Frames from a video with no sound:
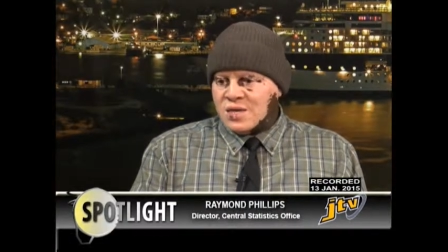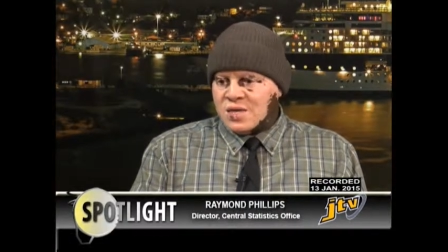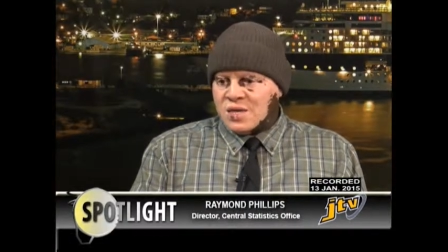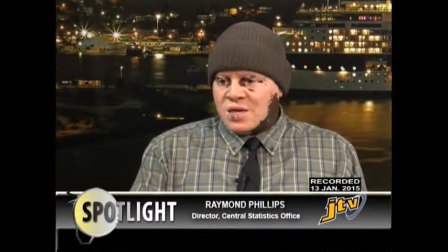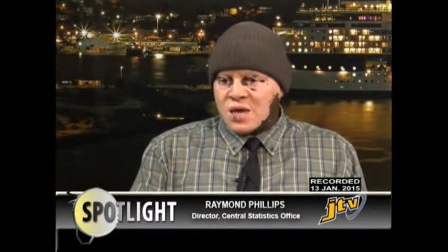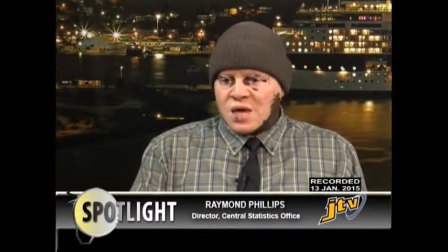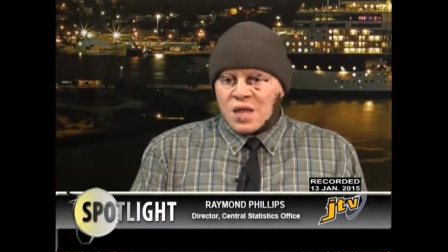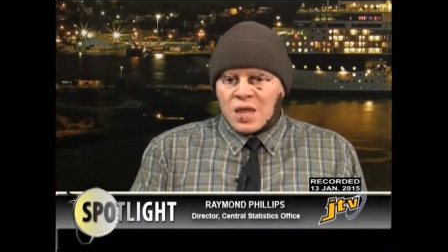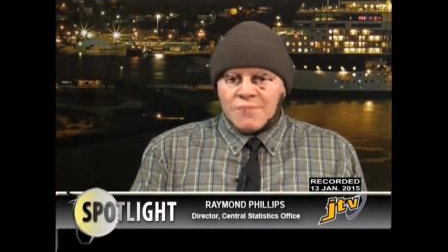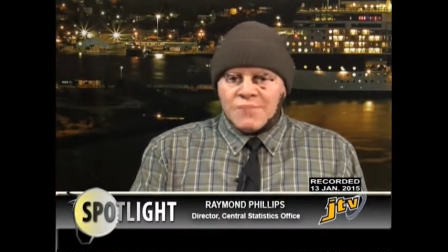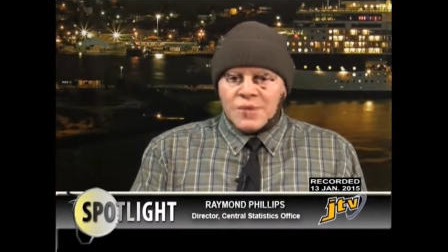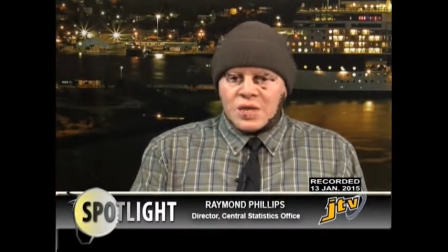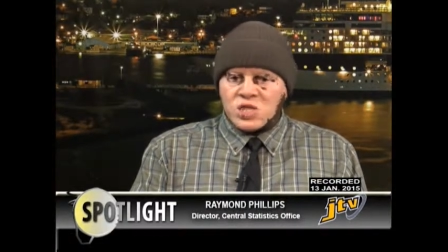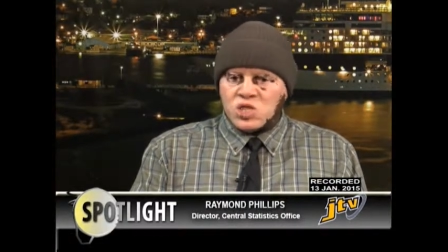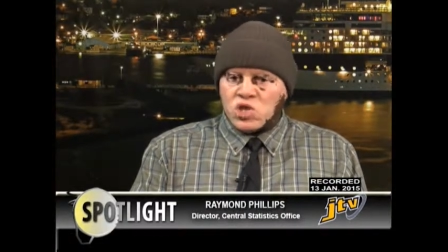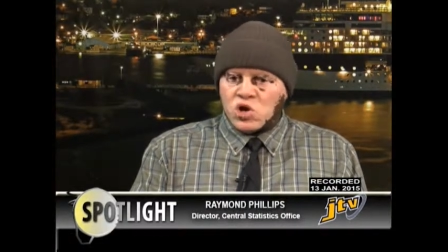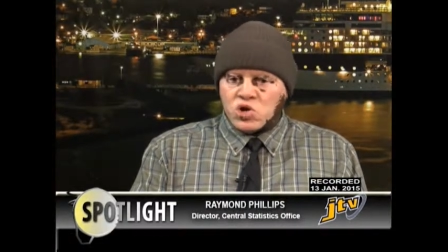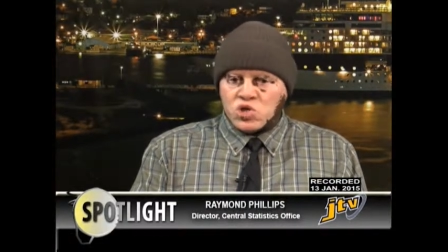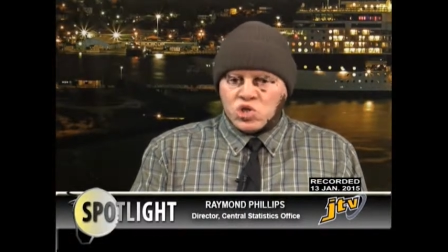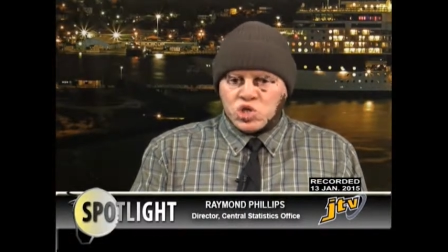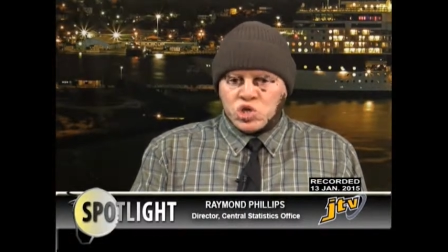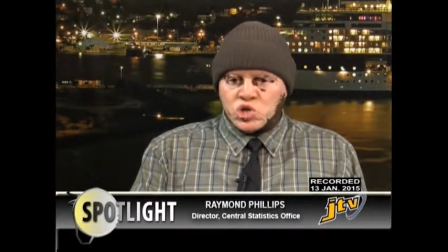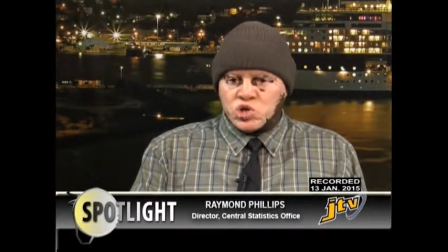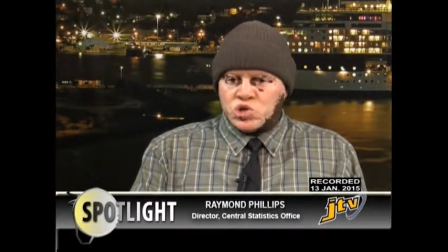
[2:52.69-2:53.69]
economic
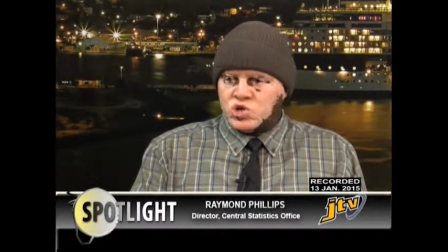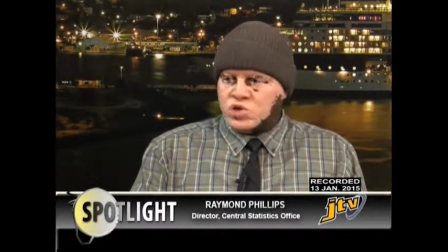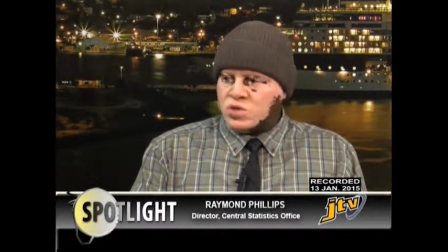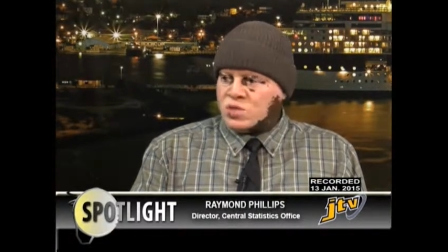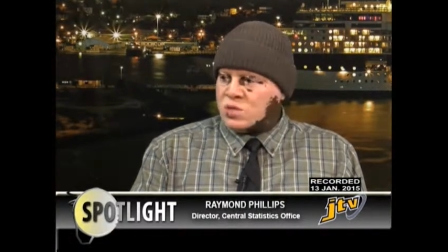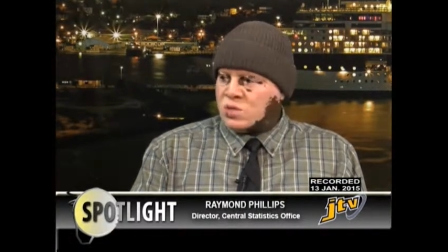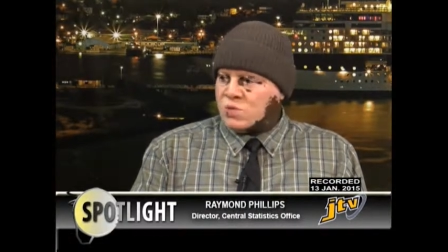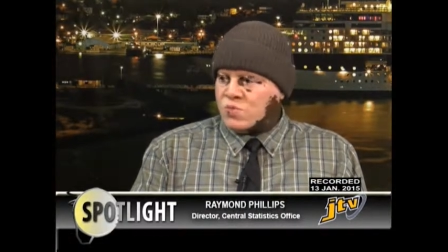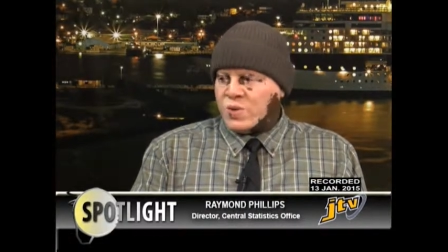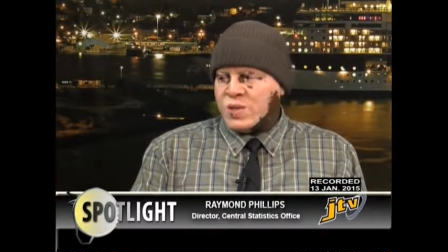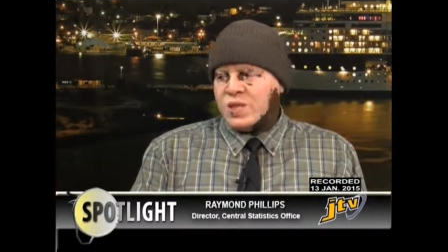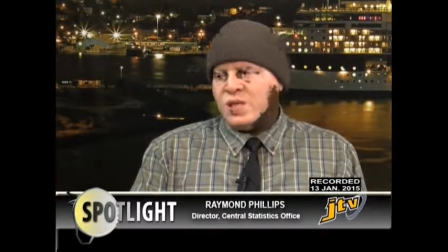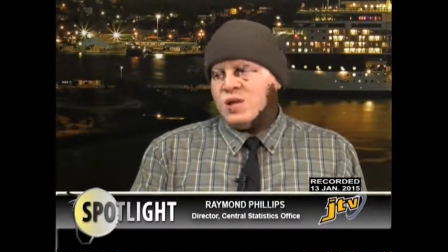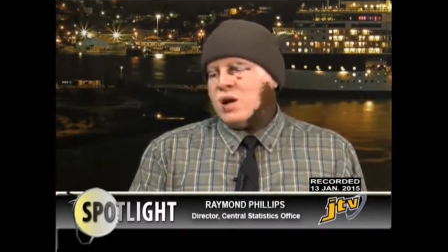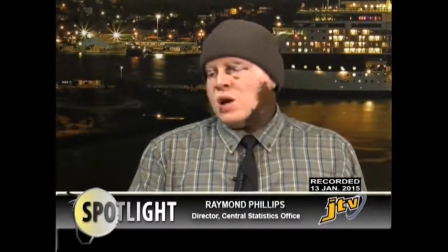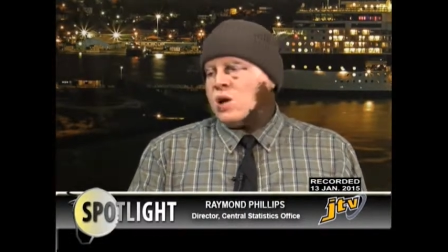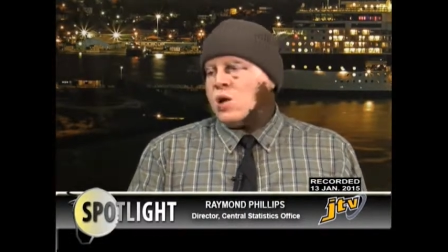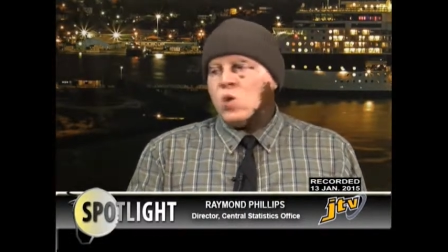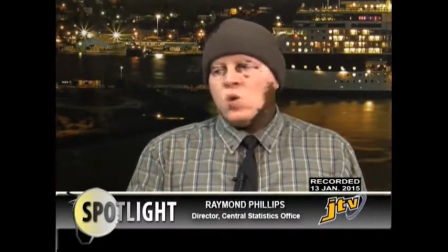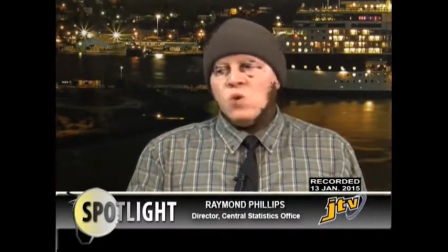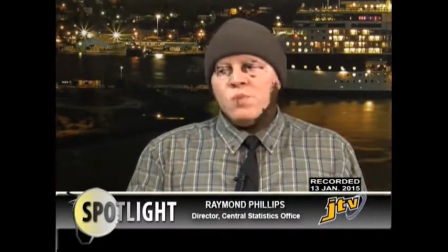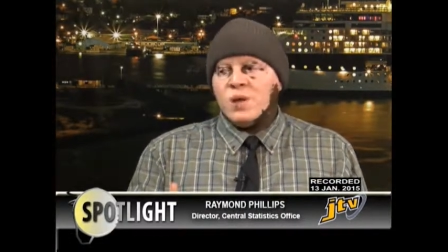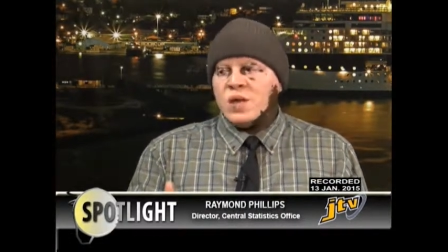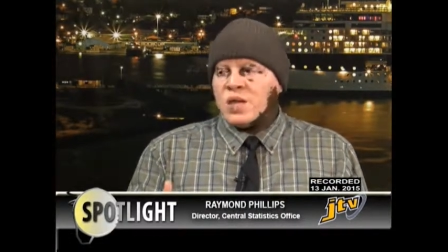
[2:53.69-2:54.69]
downturn, well, a
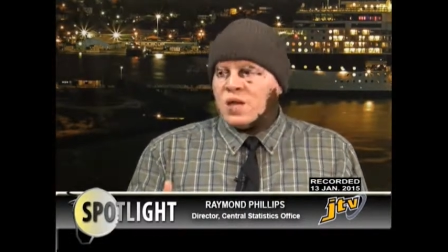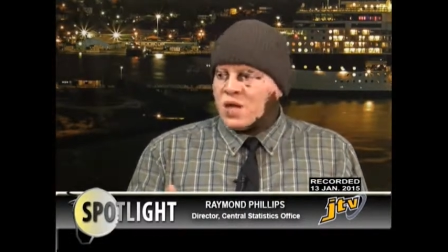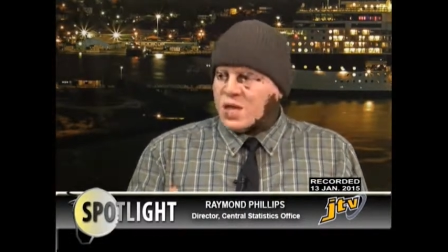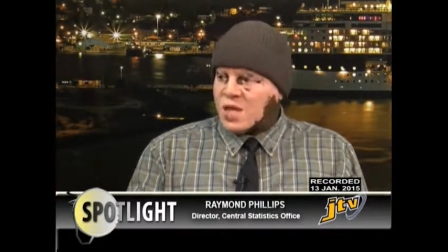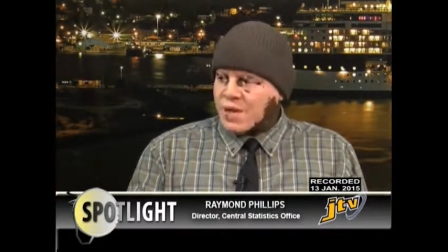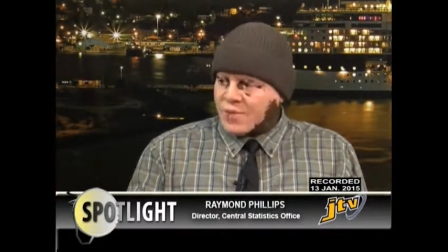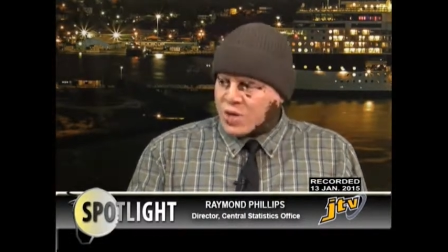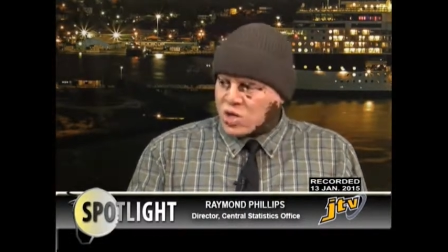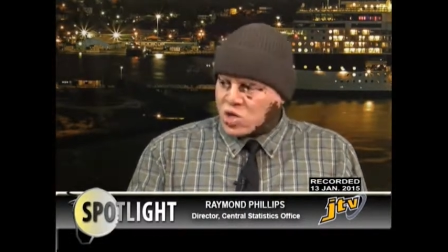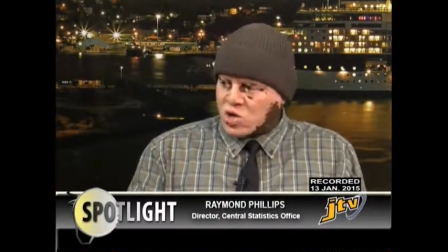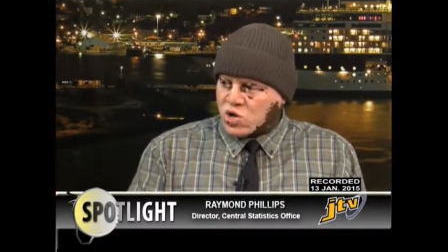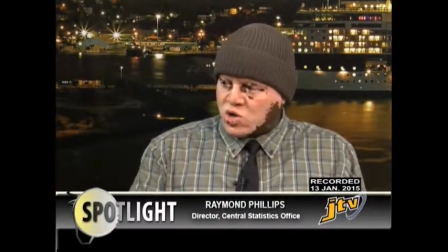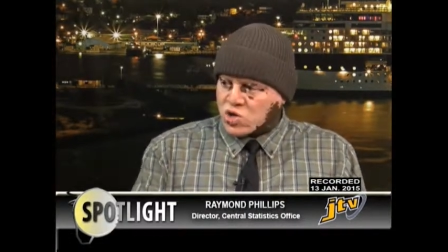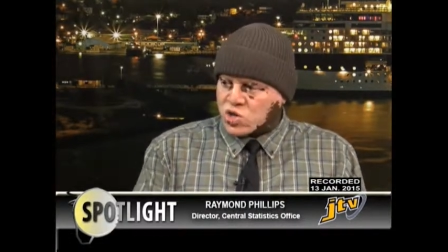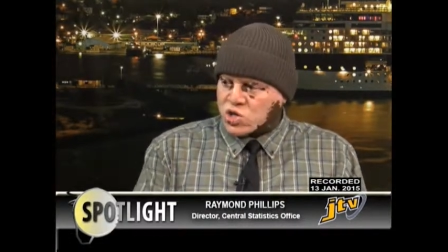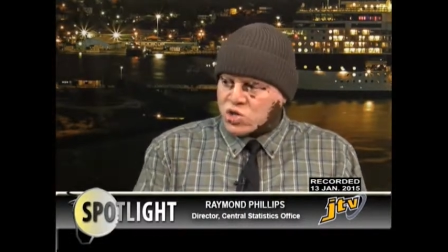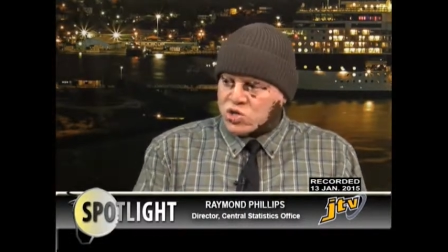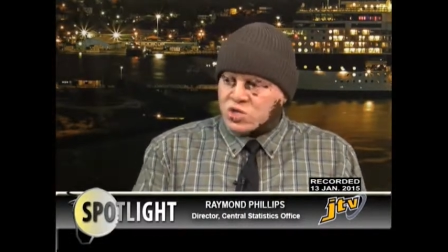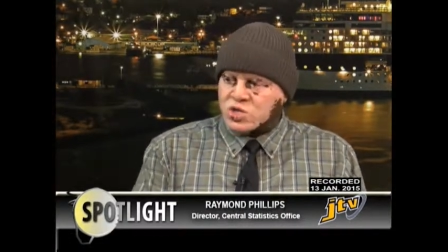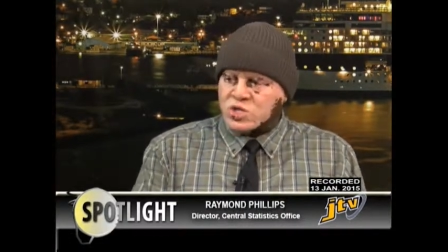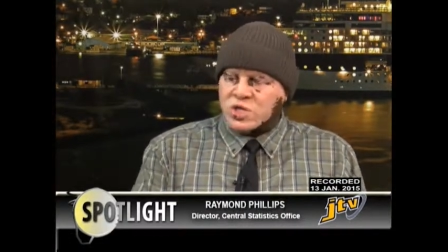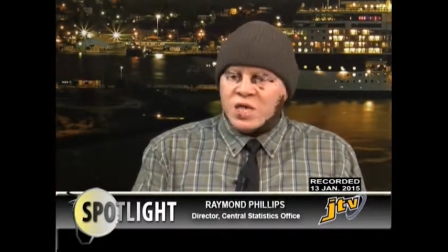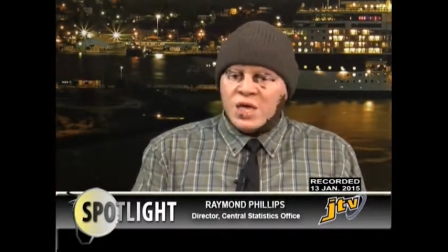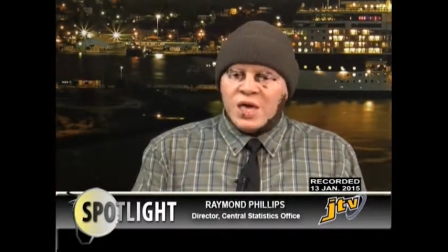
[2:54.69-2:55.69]
global economic
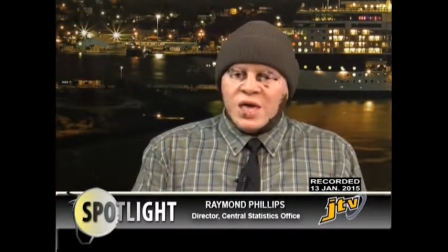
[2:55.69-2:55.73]
downturn,